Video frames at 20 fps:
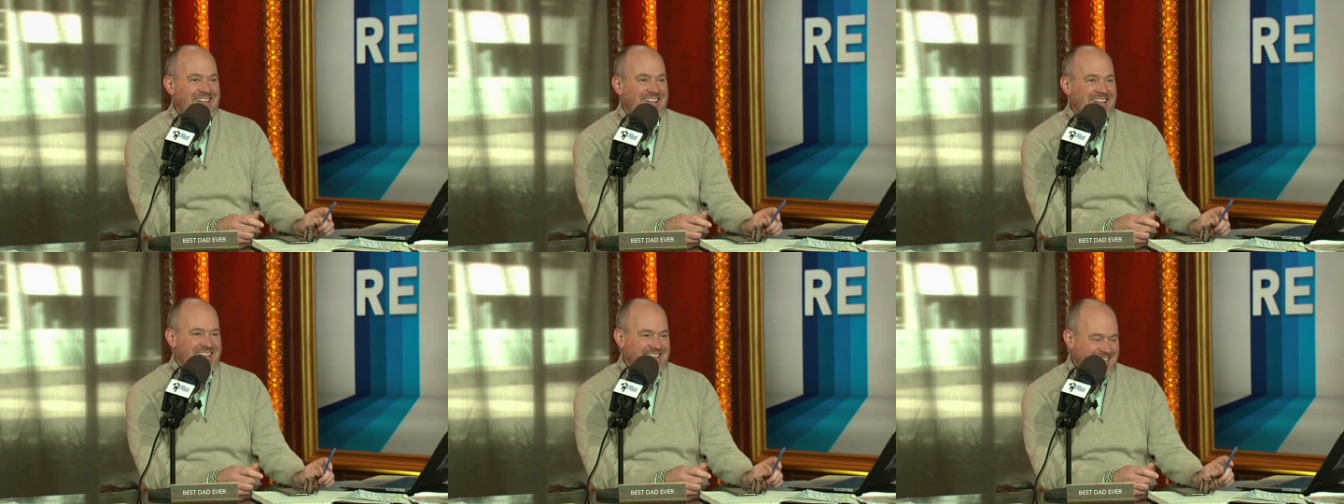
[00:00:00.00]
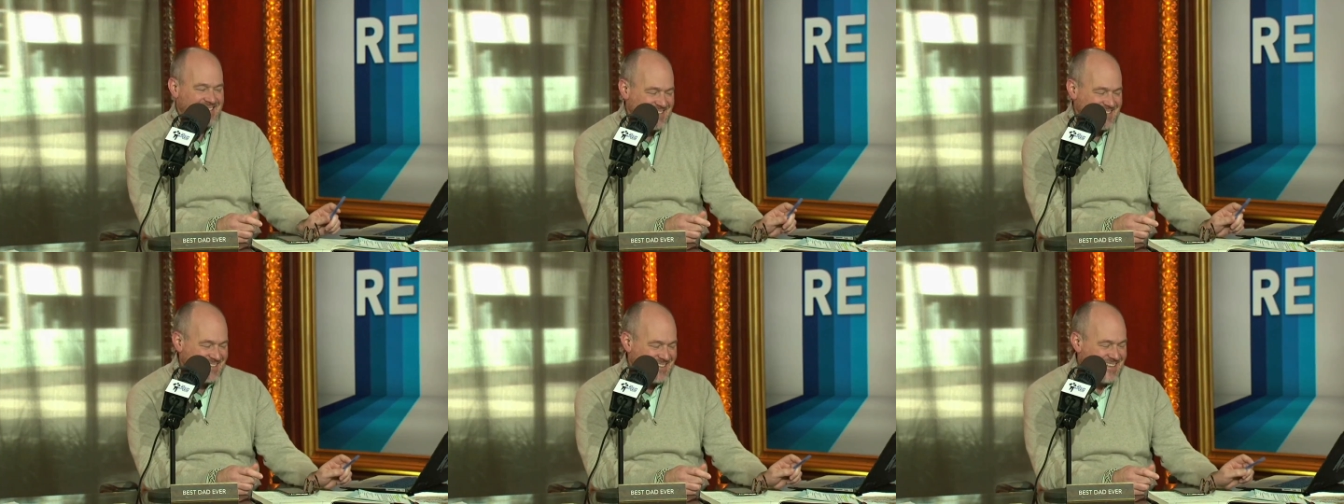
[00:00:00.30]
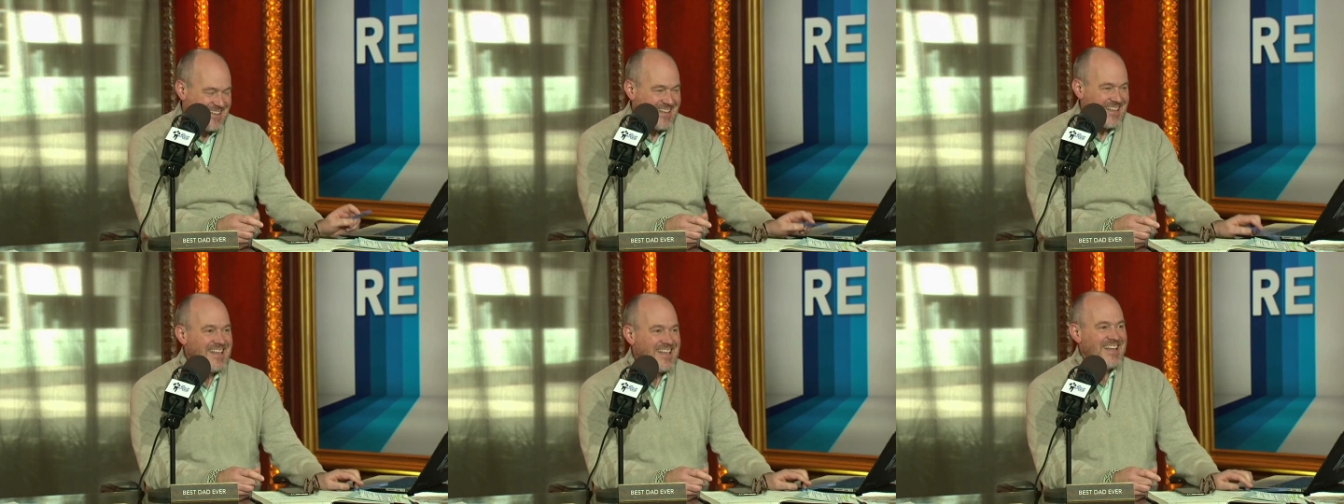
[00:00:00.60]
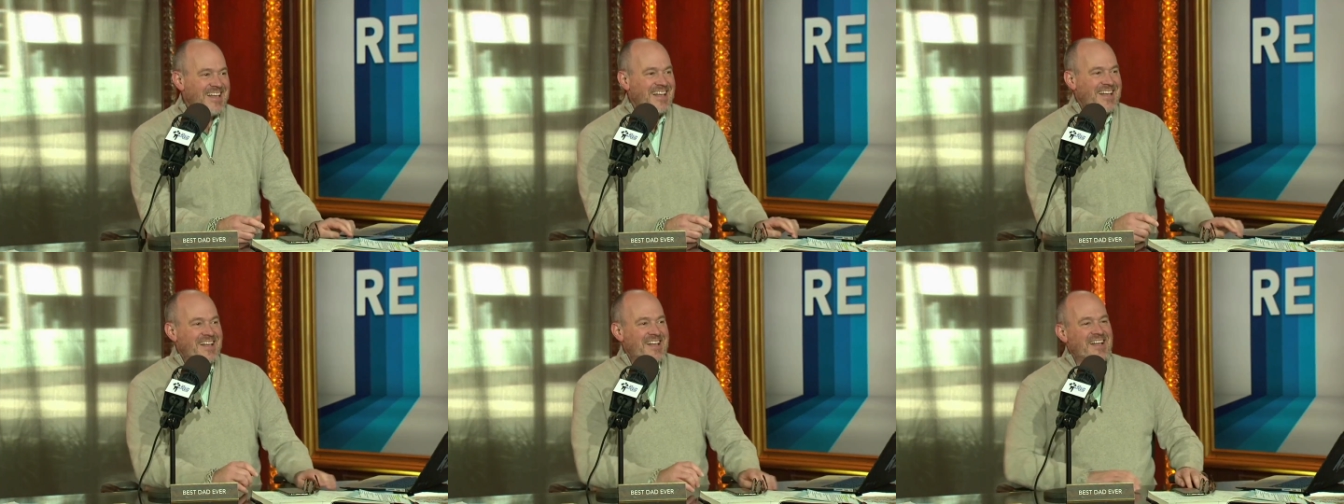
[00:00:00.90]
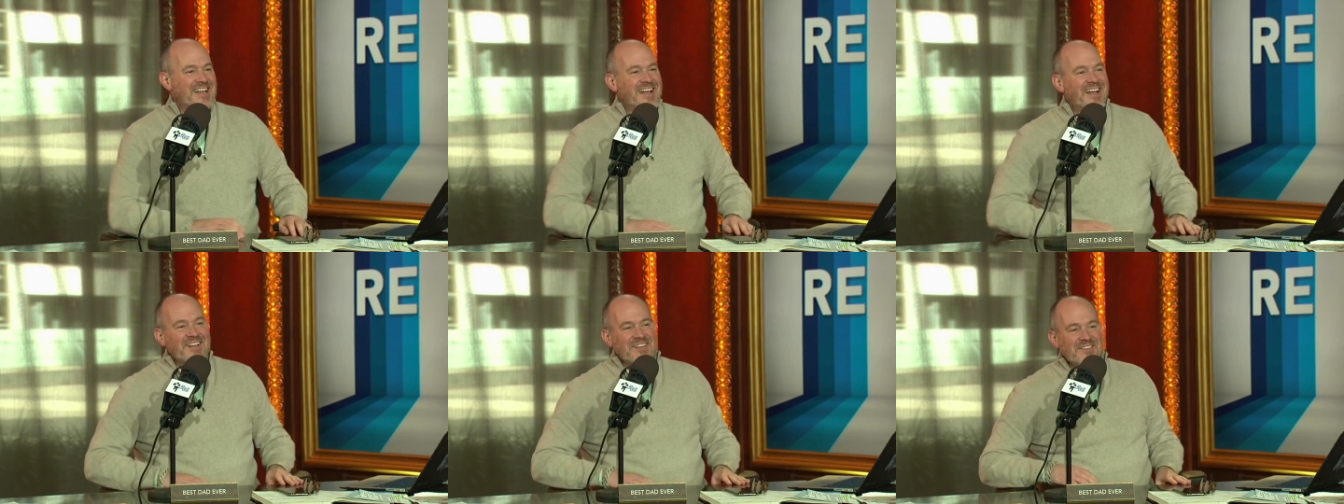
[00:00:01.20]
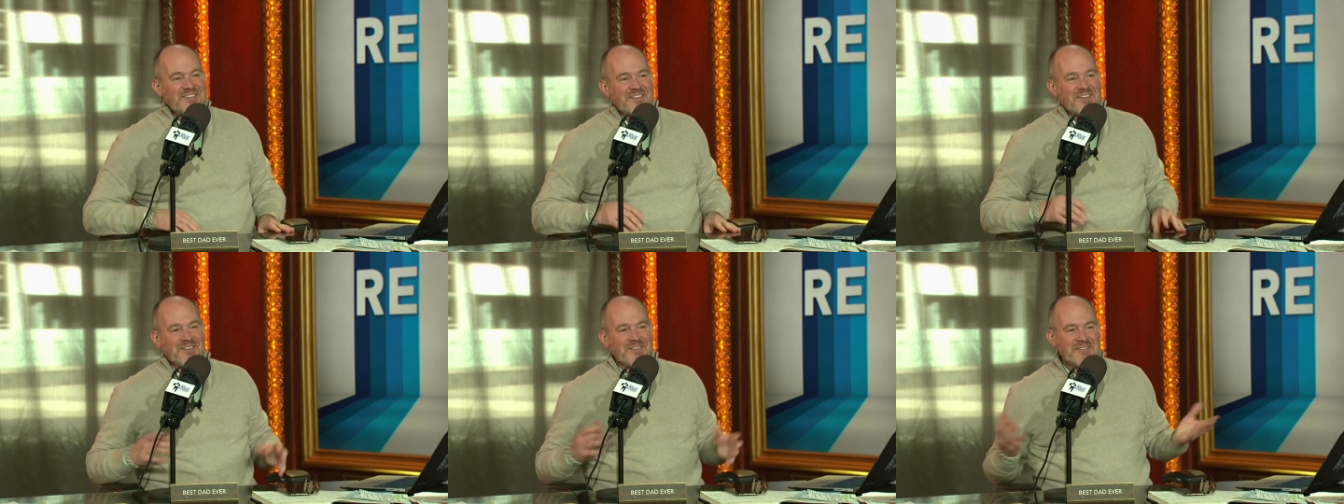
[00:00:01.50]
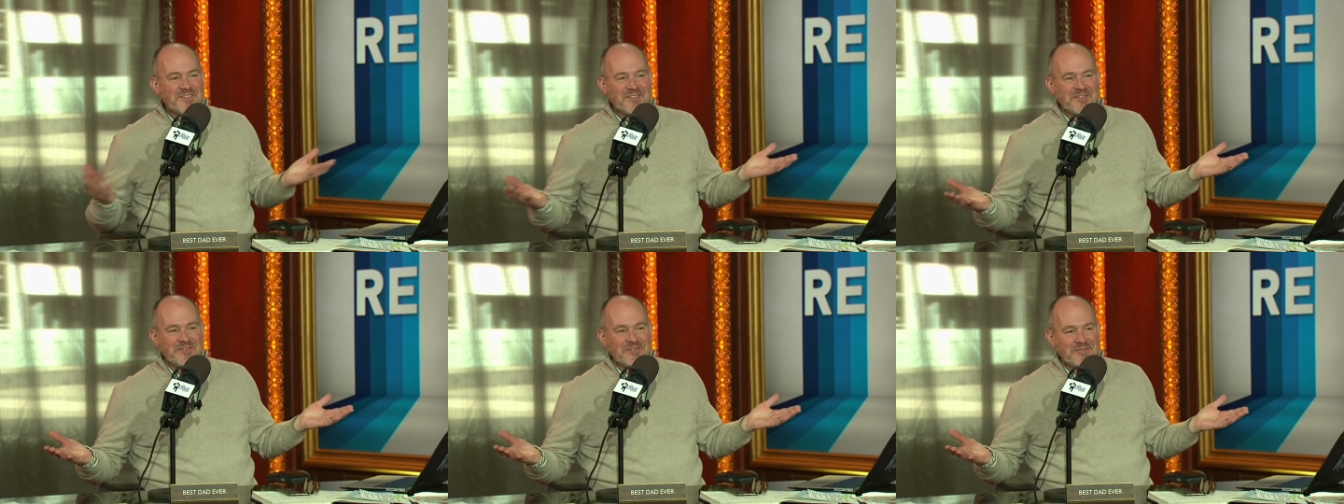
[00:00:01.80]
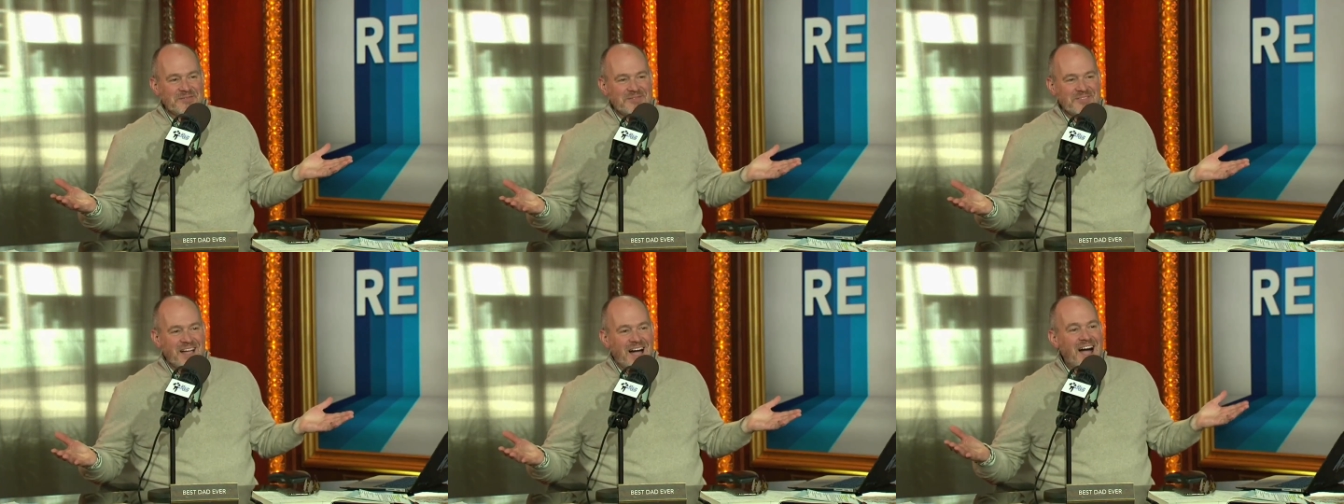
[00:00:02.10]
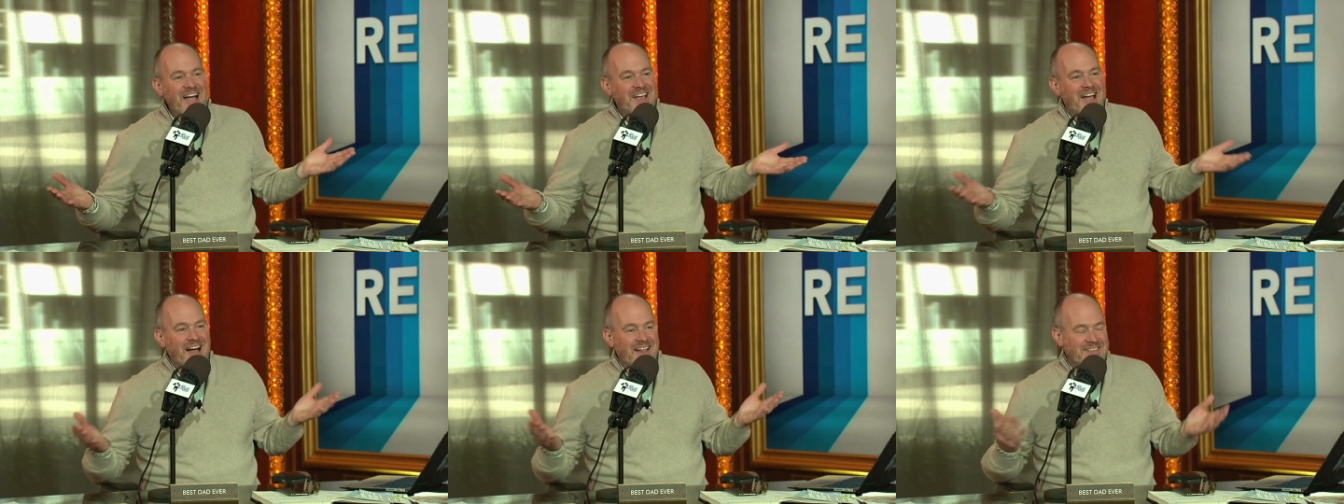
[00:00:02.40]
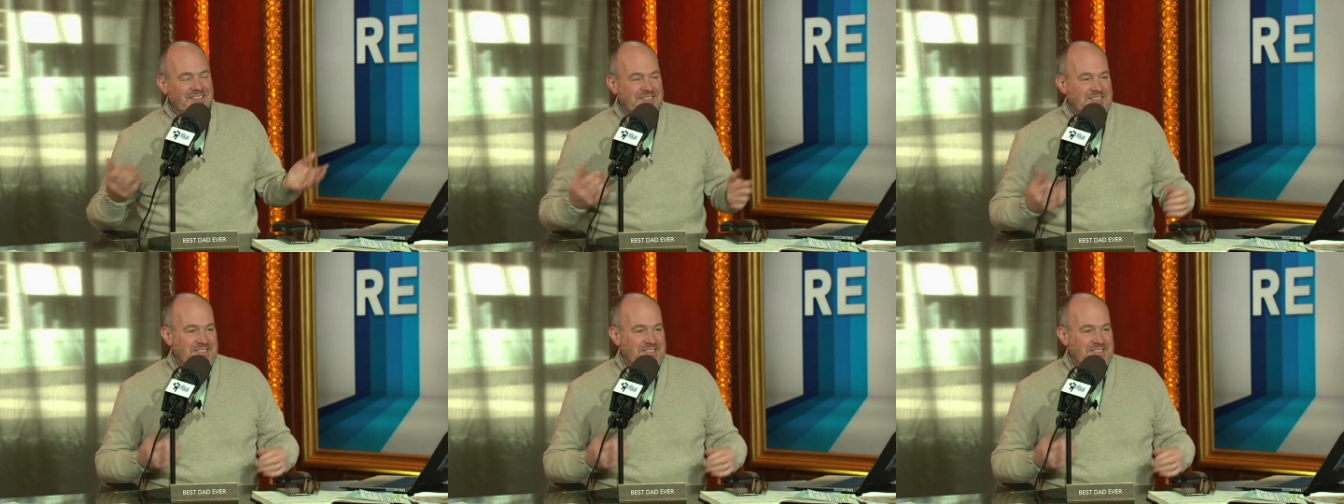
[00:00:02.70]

I don't care what he says. I got the